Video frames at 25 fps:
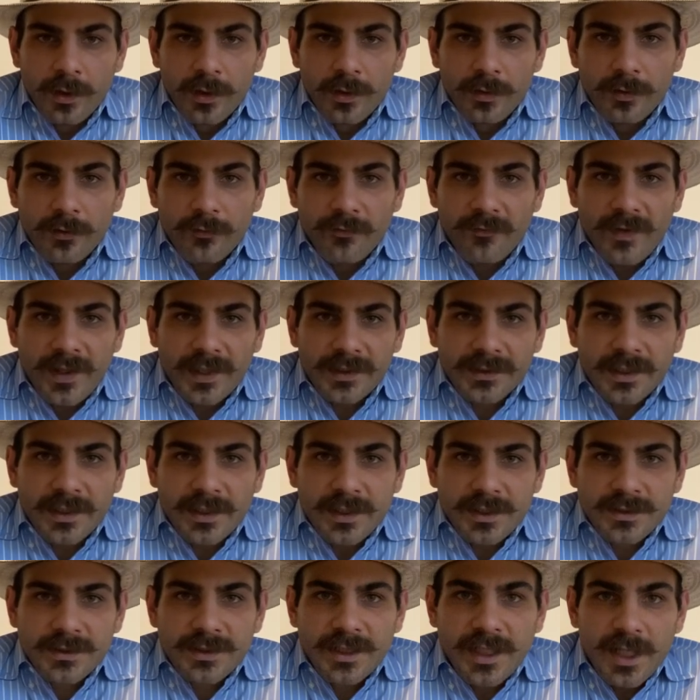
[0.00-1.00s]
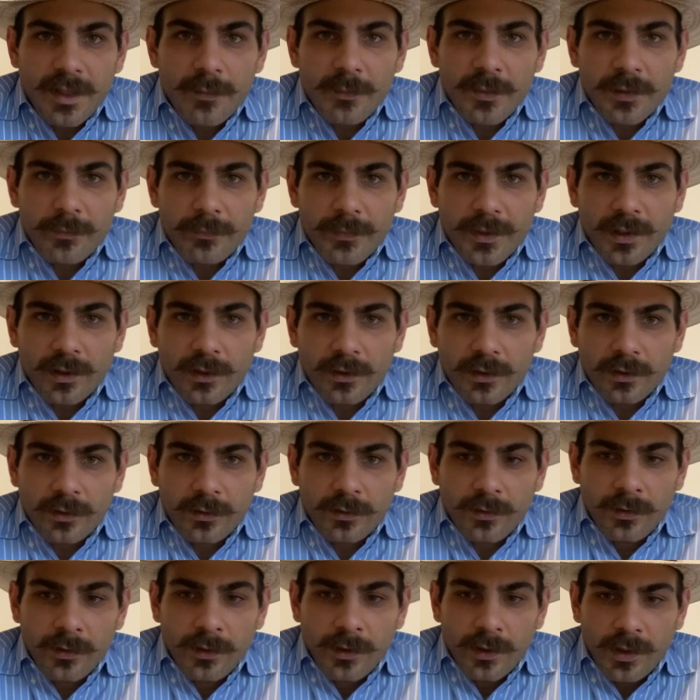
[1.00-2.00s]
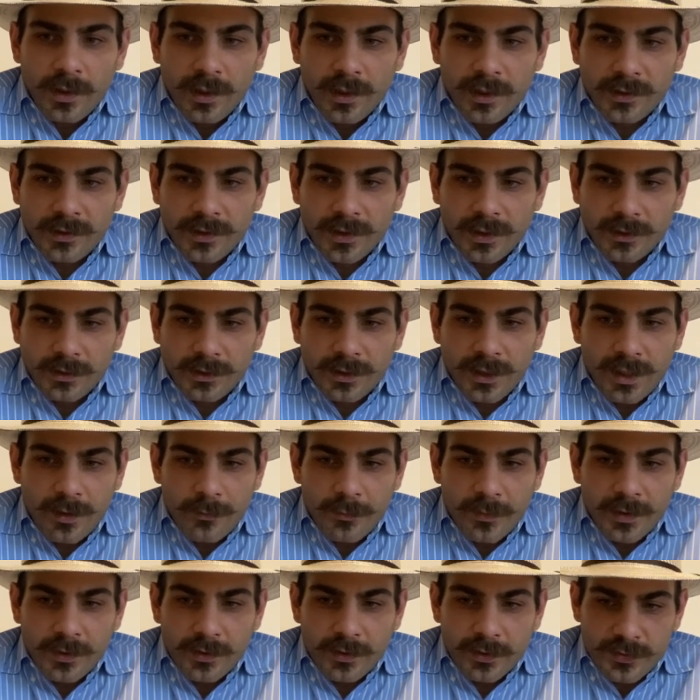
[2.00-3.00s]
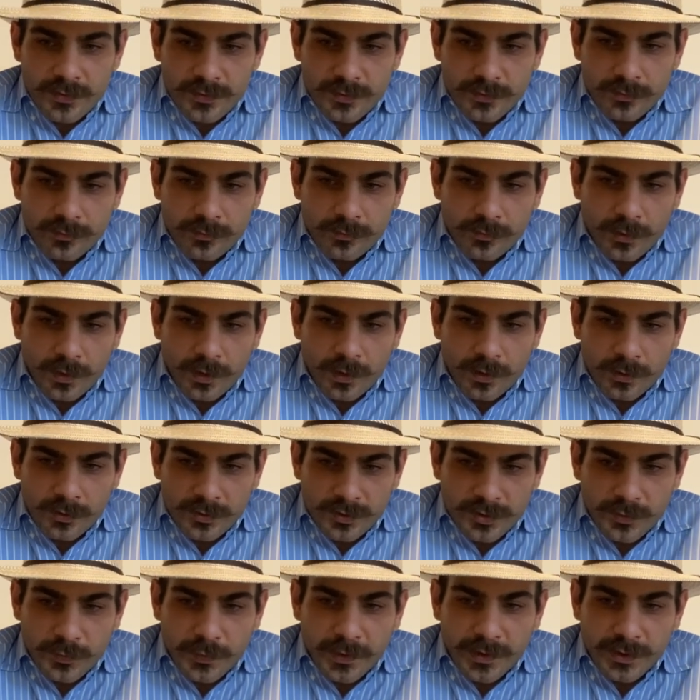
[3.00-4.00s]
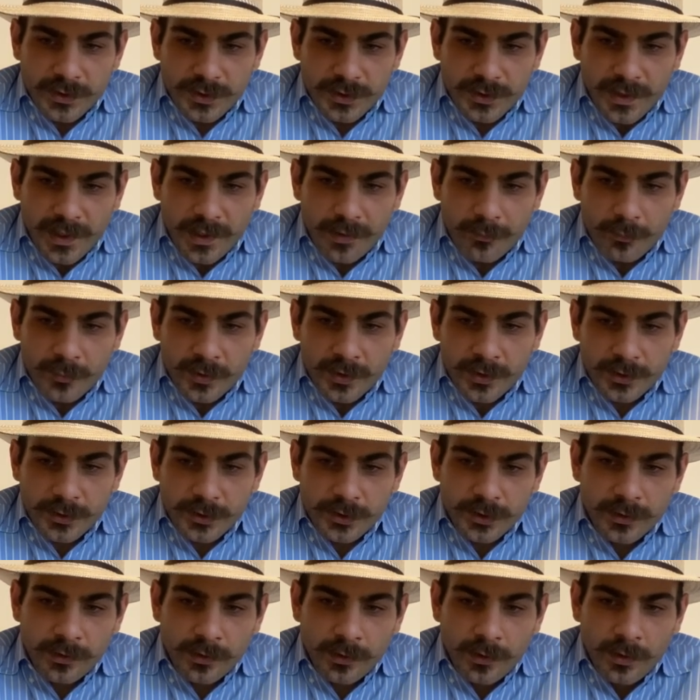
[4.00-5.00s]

the fact that it's Cayman belly, and that Cayman doesn't stretch that much.